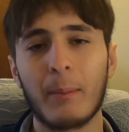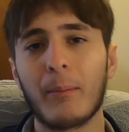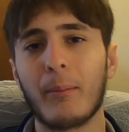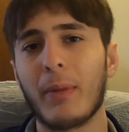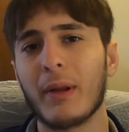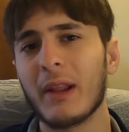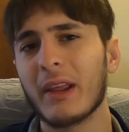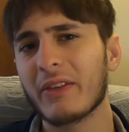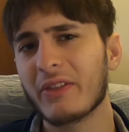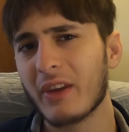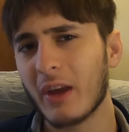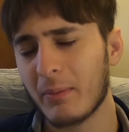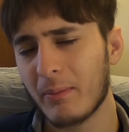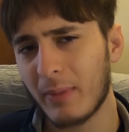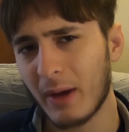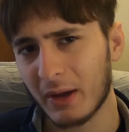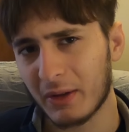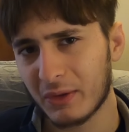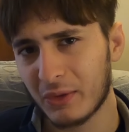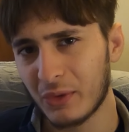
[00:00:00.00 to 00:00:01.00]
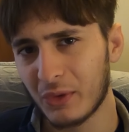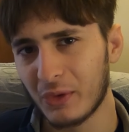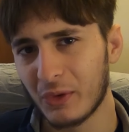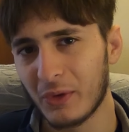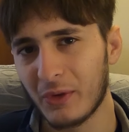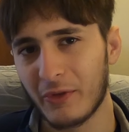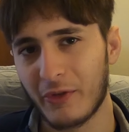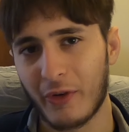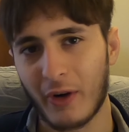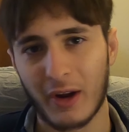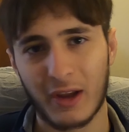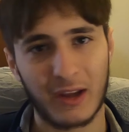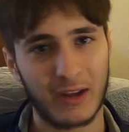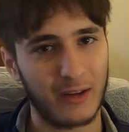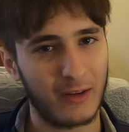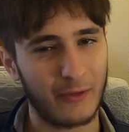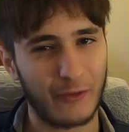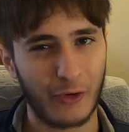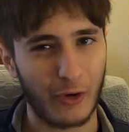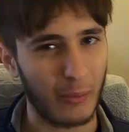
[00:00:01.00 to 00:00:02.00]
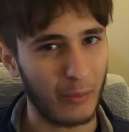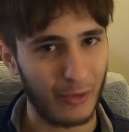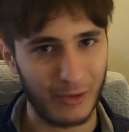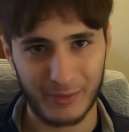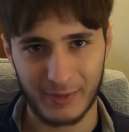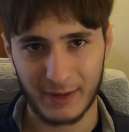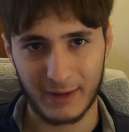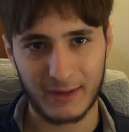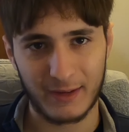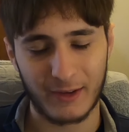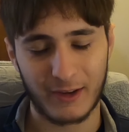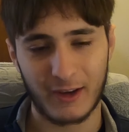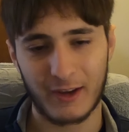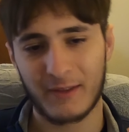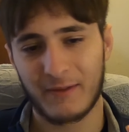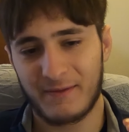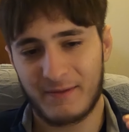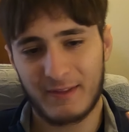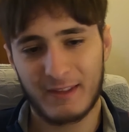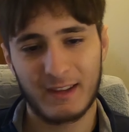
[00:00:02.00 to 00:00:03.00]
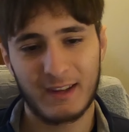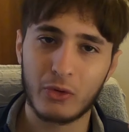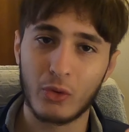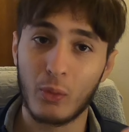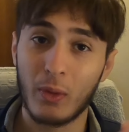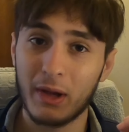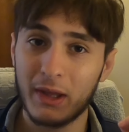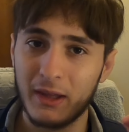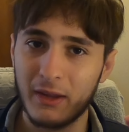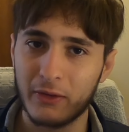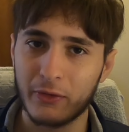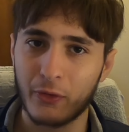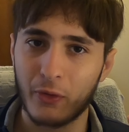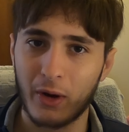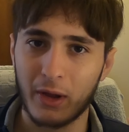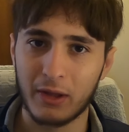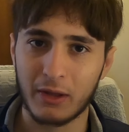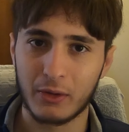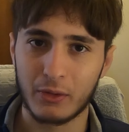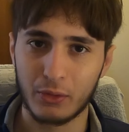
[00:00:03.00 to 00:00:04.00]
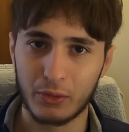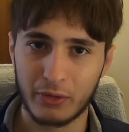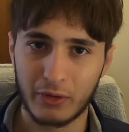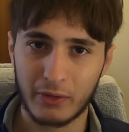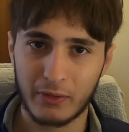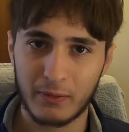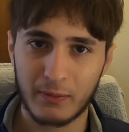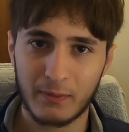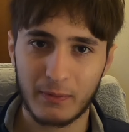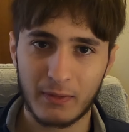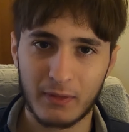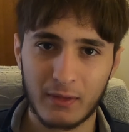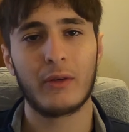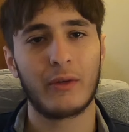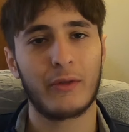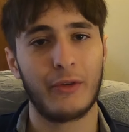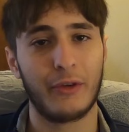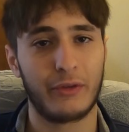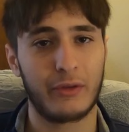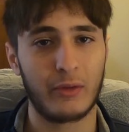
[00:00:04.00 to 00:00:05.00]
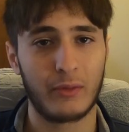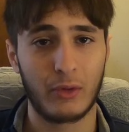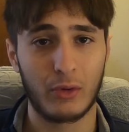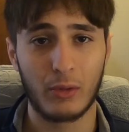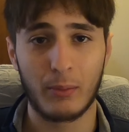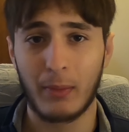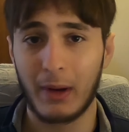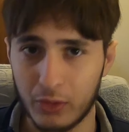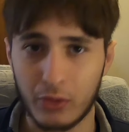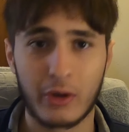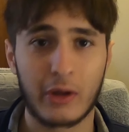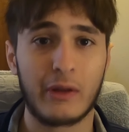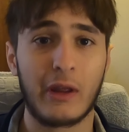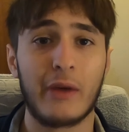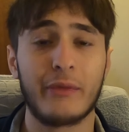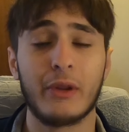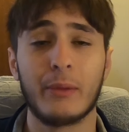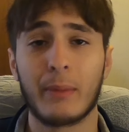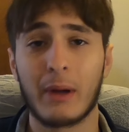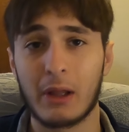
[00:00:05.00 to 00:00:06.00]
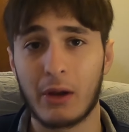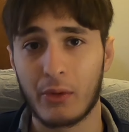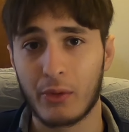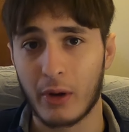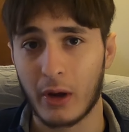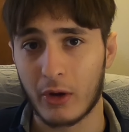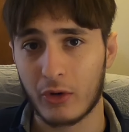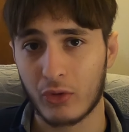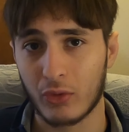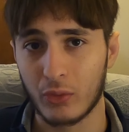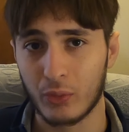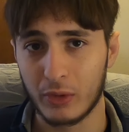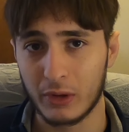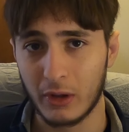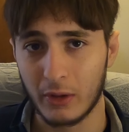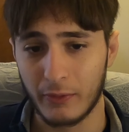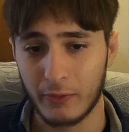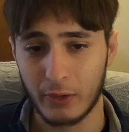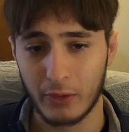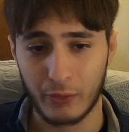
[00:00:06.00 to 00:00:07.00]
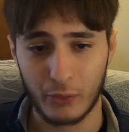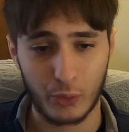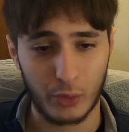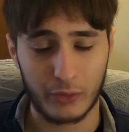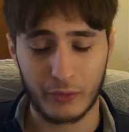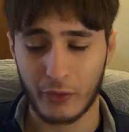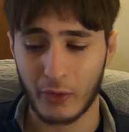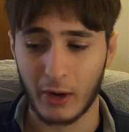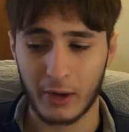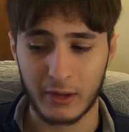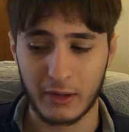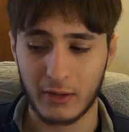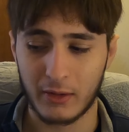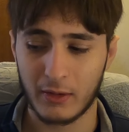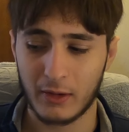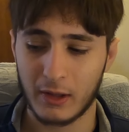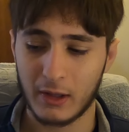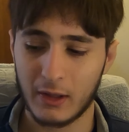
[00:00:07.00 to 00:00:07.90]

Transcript: But let's get back to frying for a moment, okay? So why is frying good? First of all, you can have the Maillard reaction with frying.